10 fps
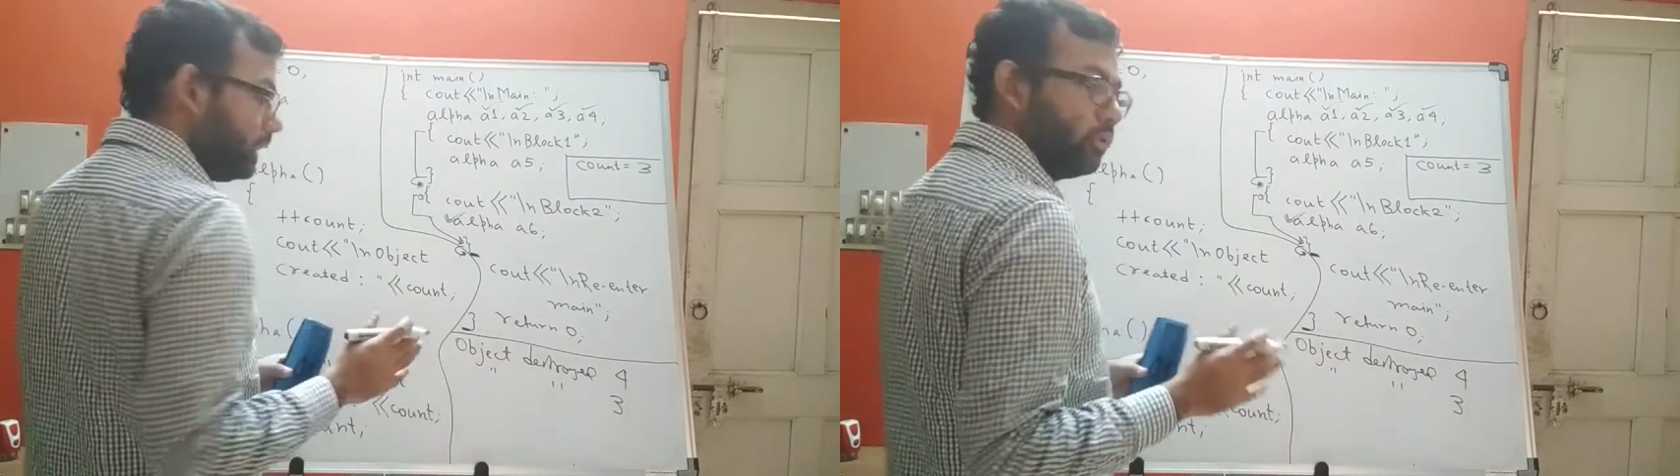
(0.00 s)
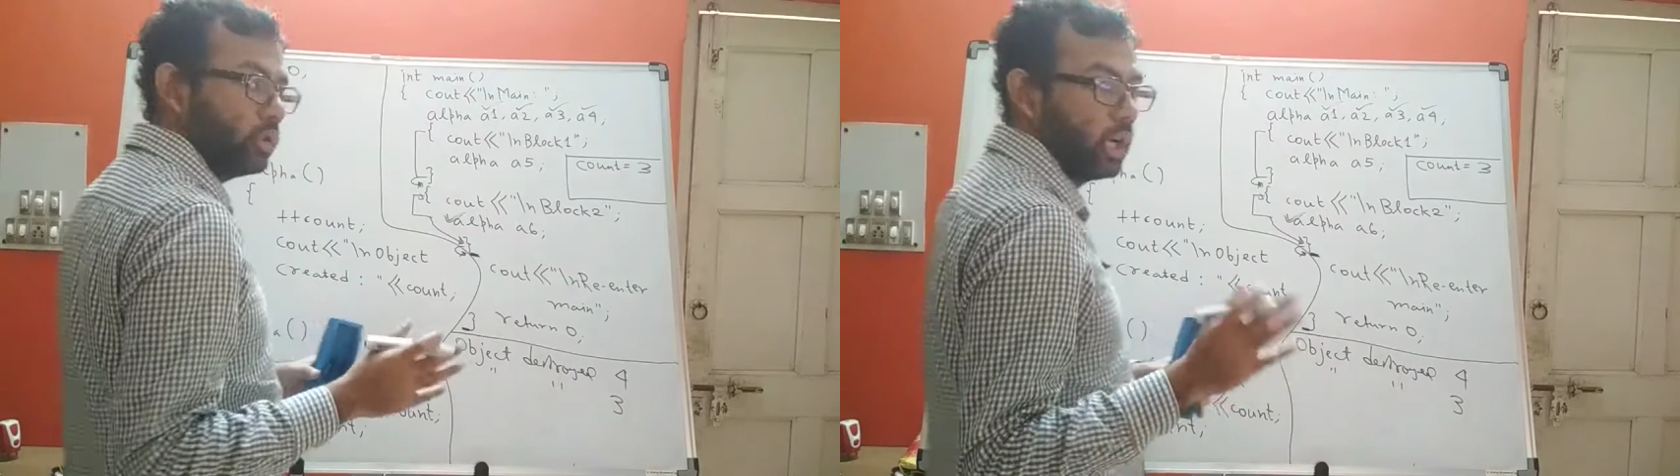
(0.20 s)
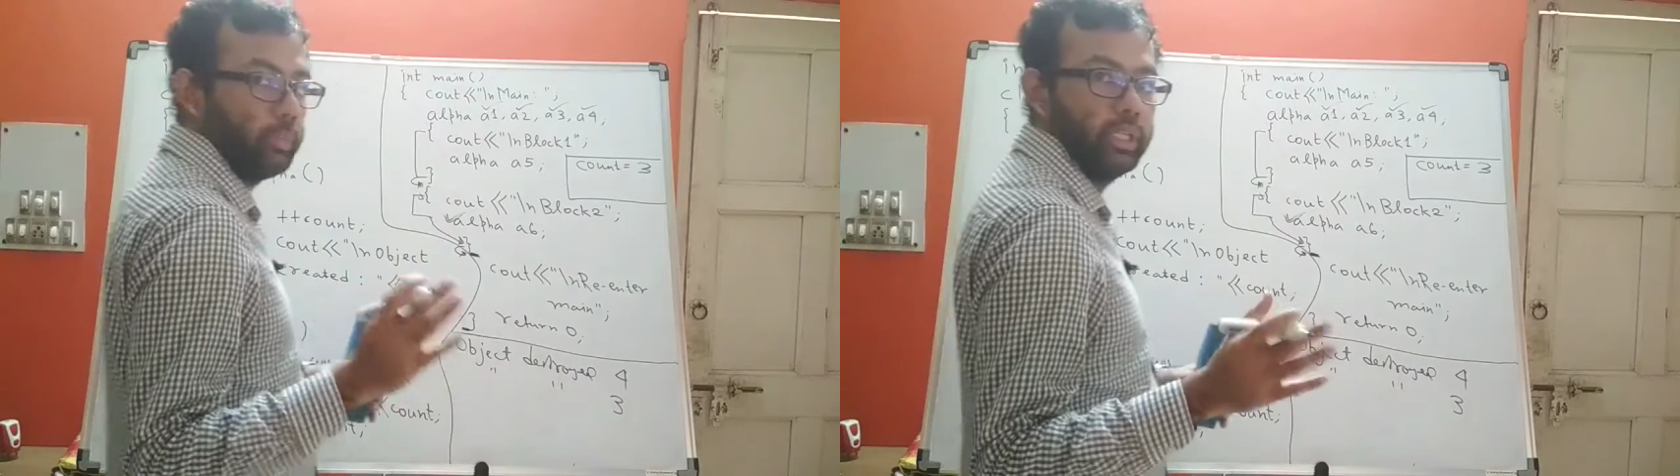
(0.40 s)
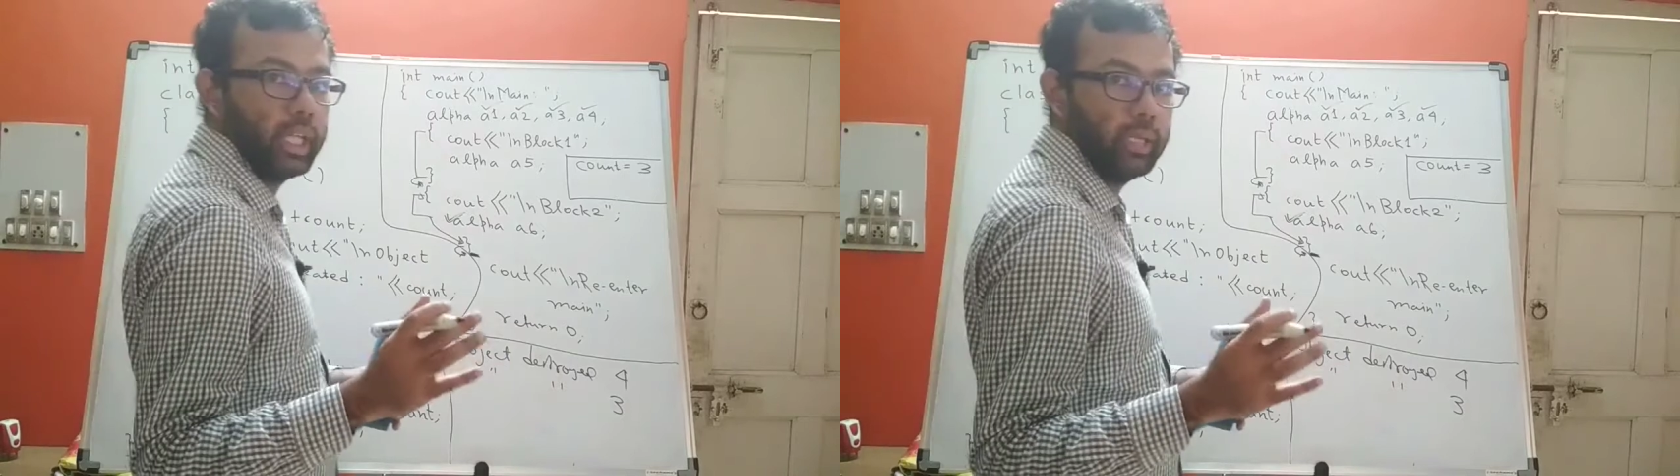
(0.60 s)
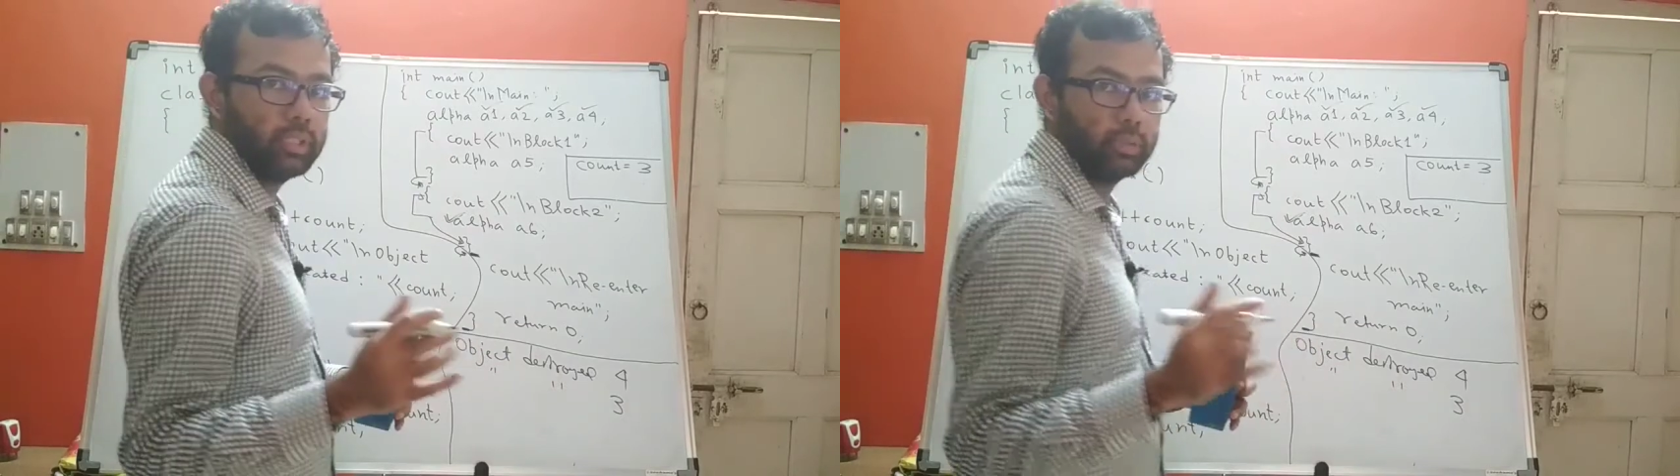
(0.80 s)
invoked how many
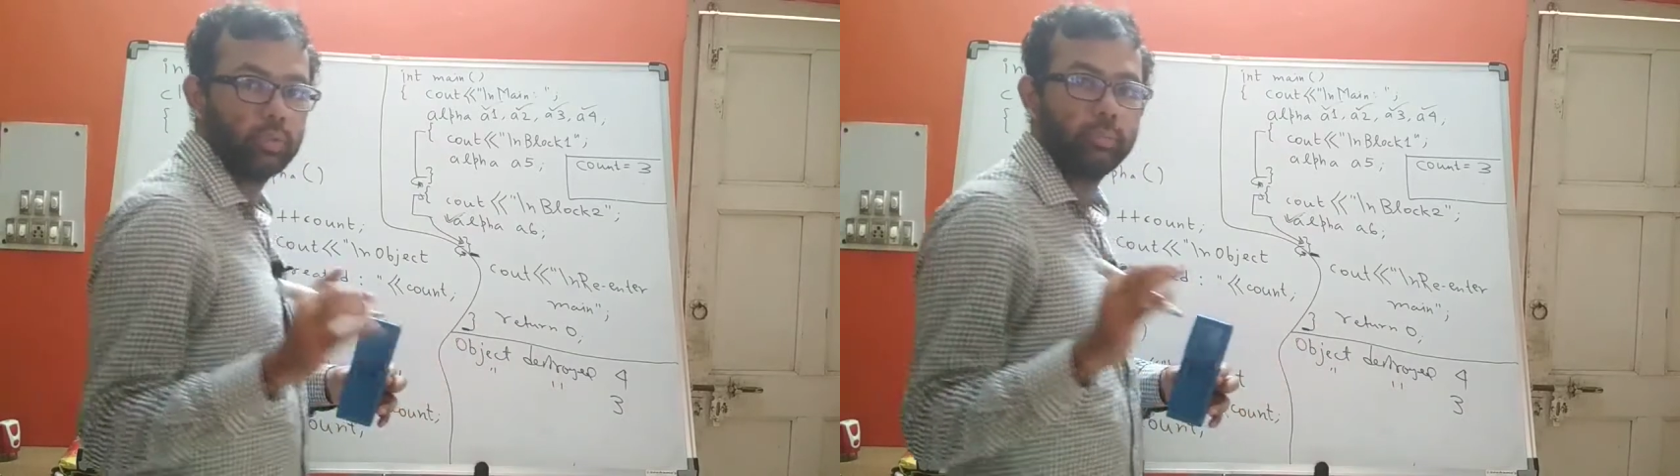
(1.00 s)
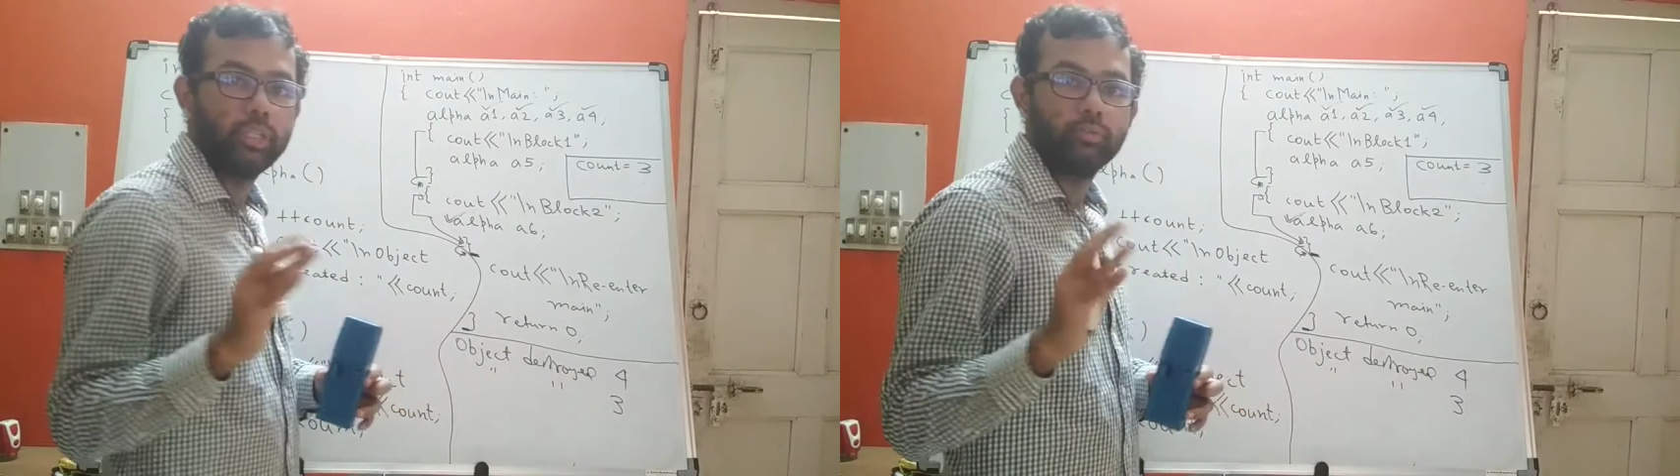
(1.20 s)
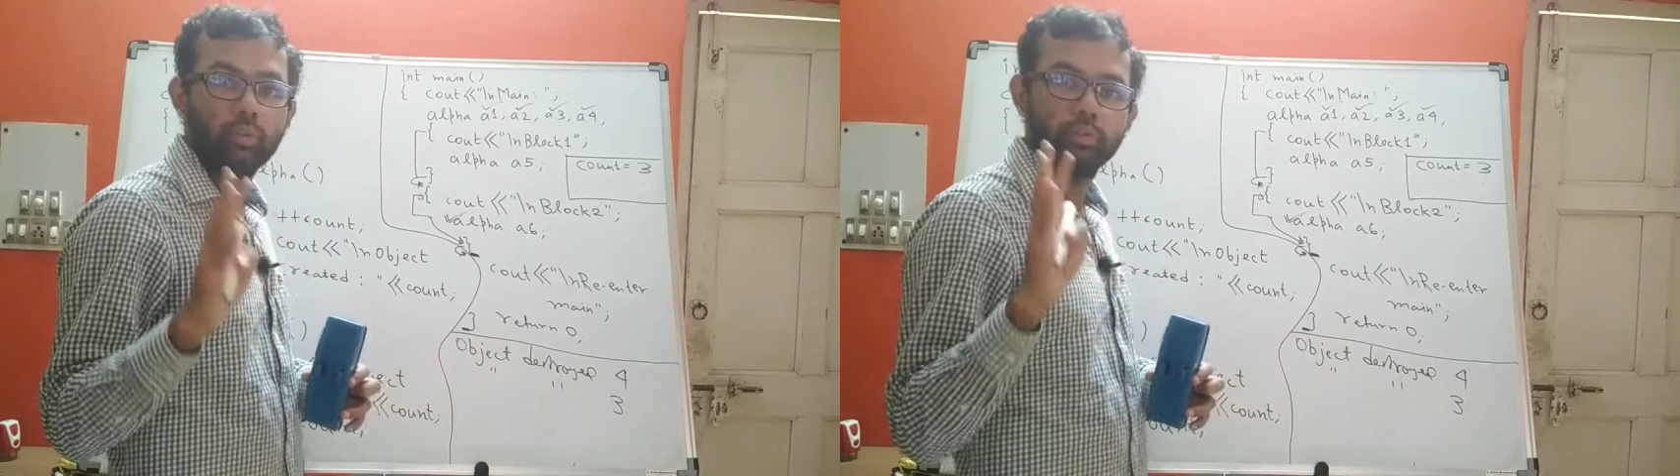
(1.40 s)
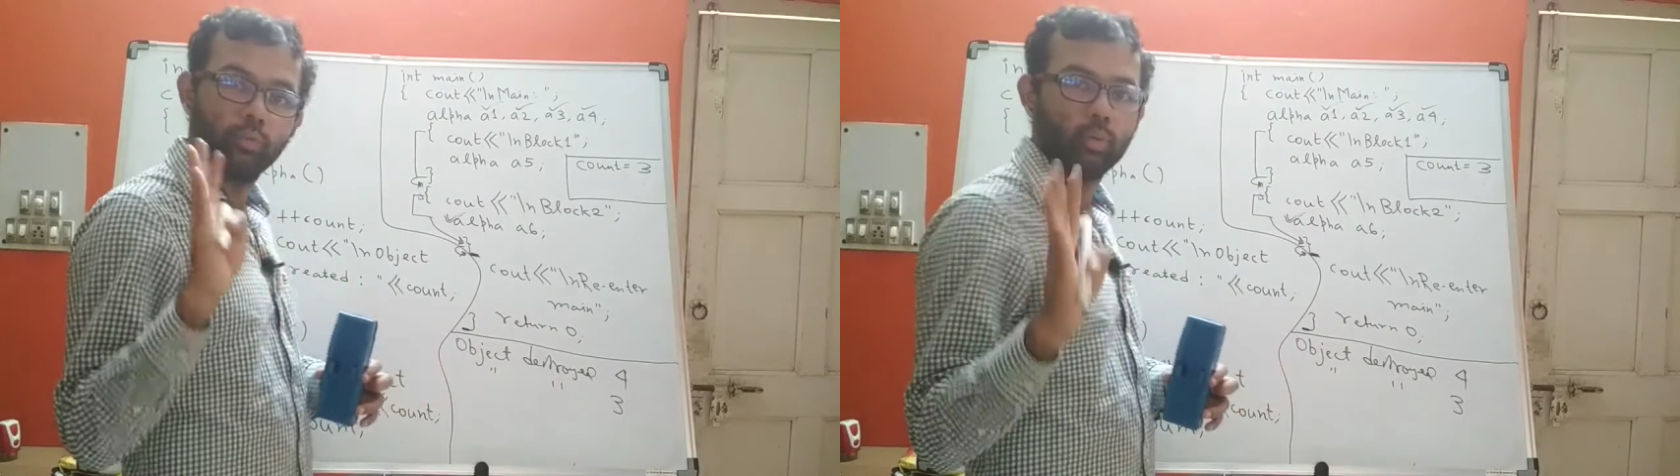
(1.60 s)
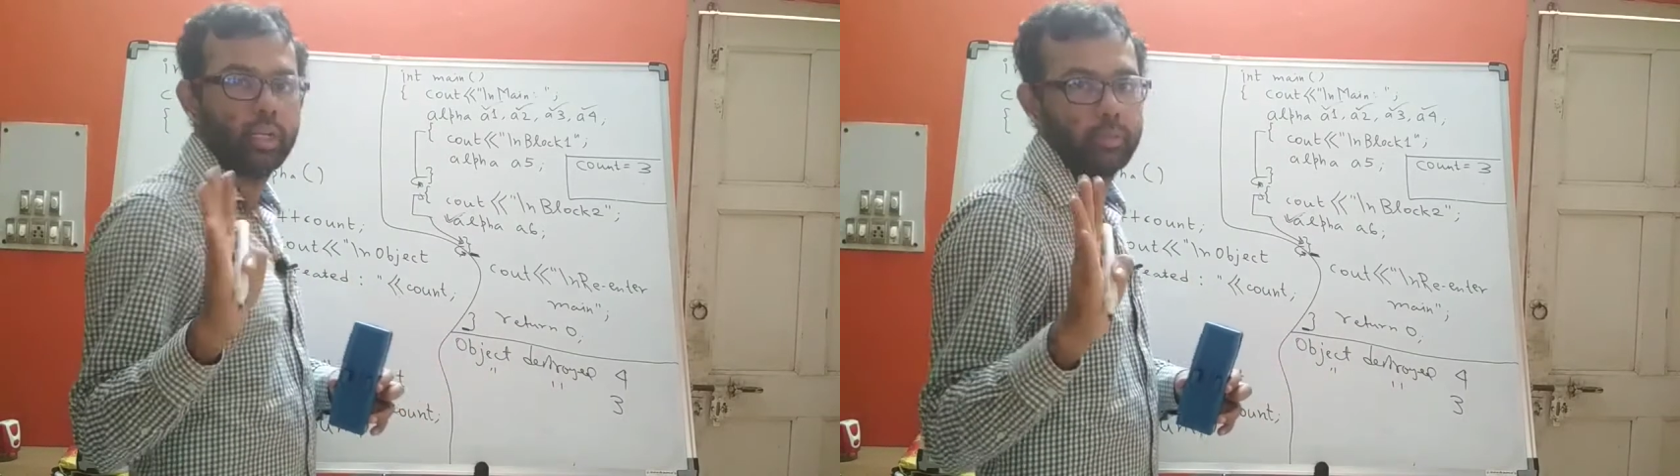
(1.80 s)
times? It will be invoked
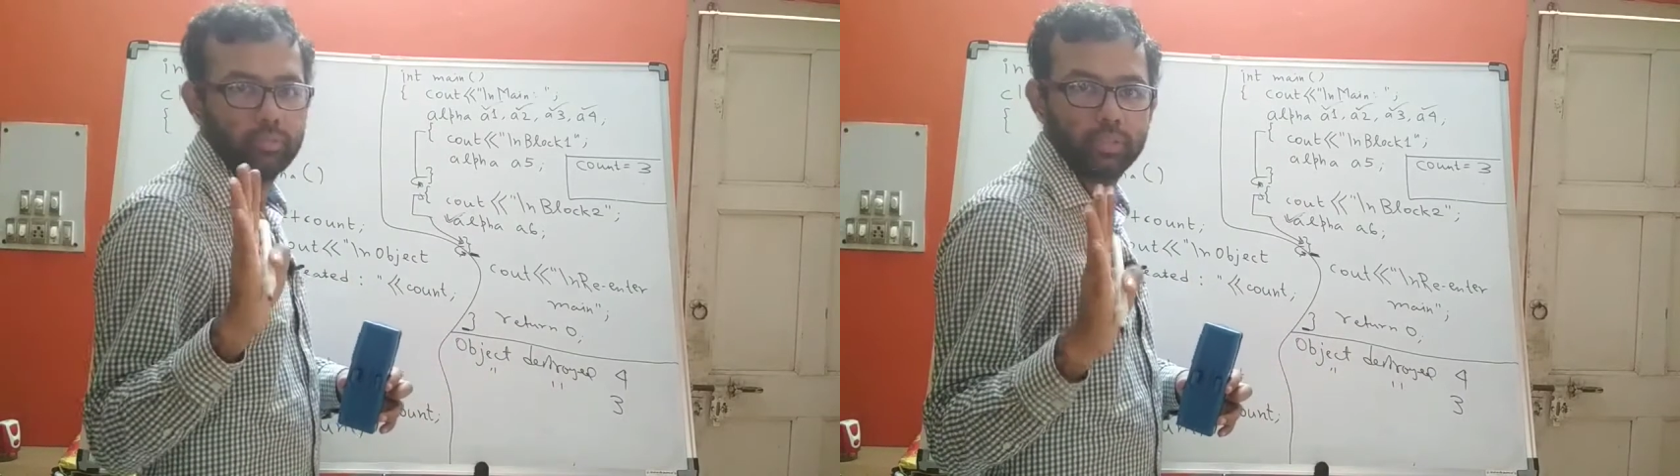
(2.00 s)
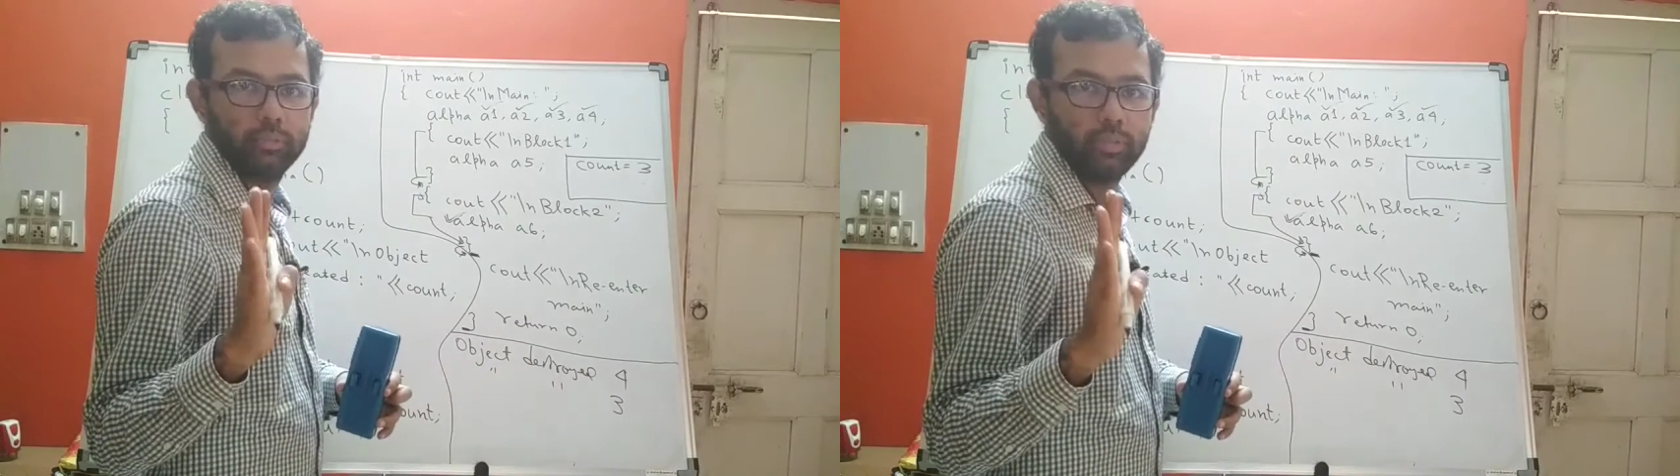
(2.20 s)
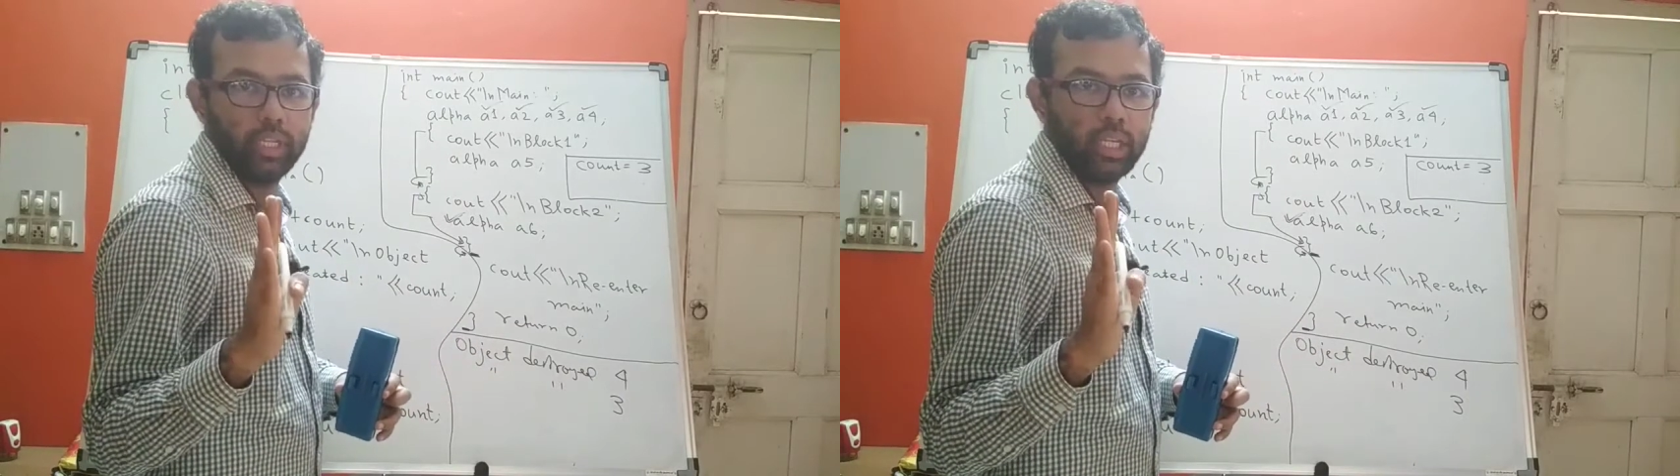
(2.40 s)
4 times.